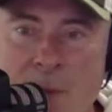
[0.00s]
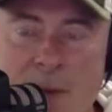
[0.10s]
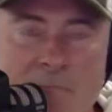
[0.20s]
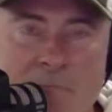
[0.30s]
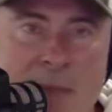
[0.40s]

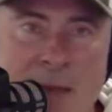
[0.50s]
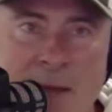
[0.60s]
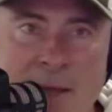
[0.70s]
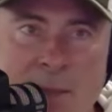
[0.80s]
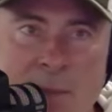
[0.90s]
But
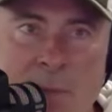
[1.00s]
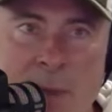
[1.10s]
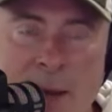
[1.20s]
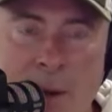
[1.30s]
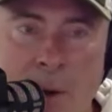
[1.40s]
mega to be
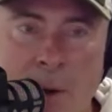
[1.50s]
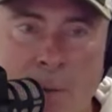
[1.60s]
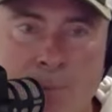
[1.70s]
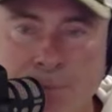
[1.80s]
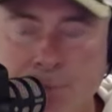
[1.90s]
back
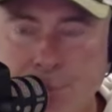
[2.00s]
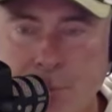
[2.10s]
on